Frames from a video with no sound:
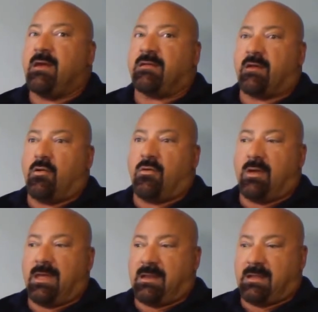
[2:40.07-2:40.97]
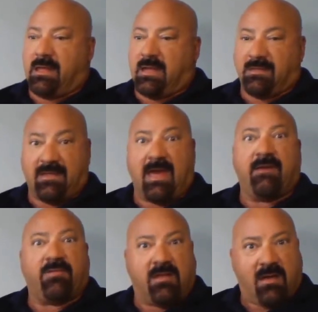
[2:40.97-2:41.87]
So it
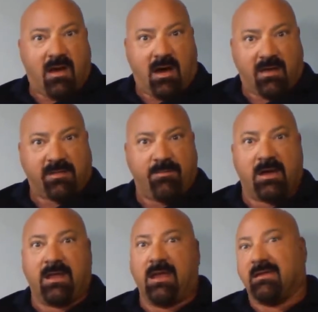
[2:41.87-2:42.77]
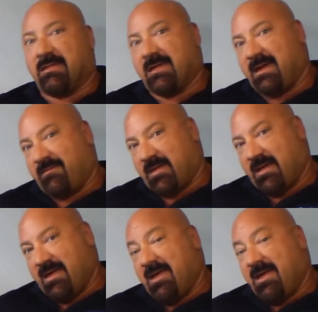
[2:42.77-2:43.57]
saves us money, it saves